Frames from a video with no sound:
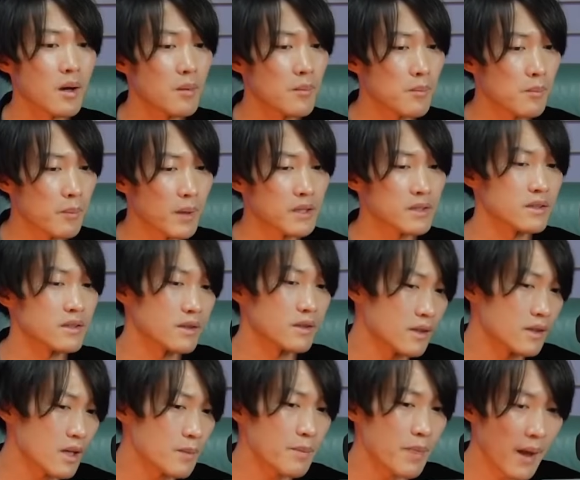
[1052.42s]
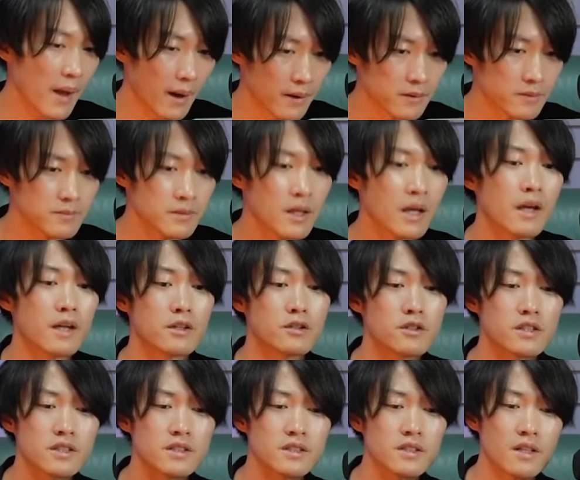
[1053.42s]
But deep down, you
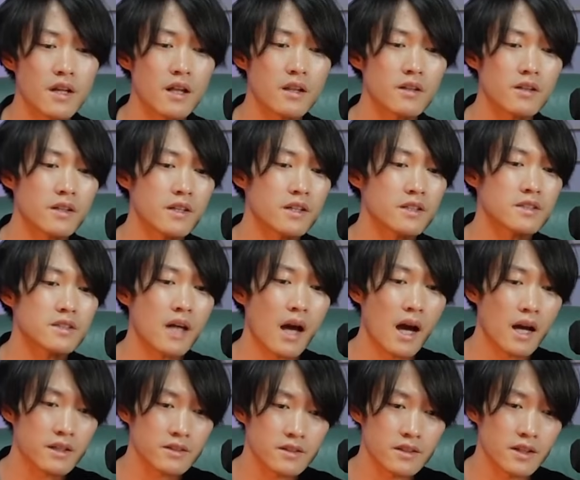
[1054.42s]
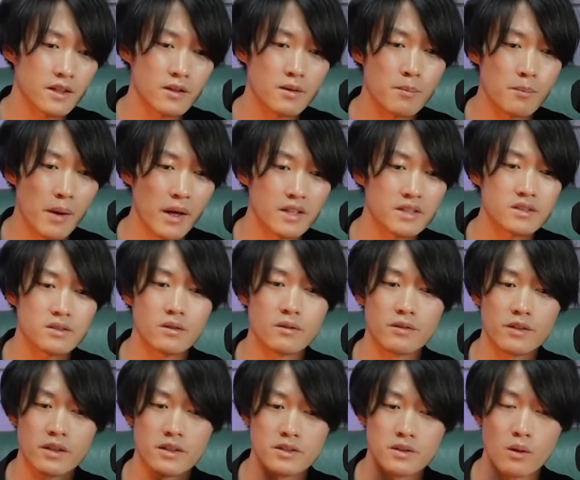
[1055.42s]
can tell he's acting based on
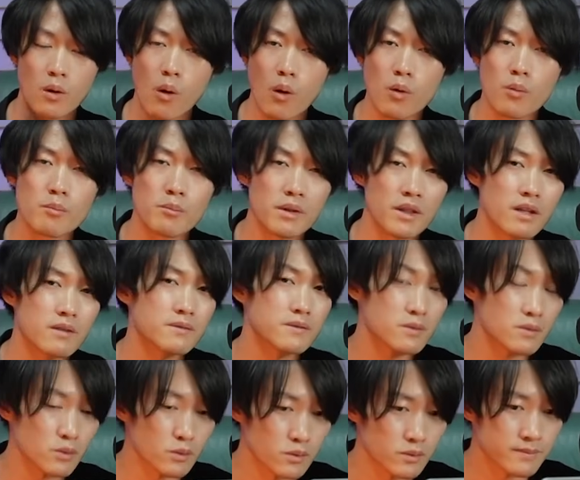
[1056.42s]
his own beliefs too.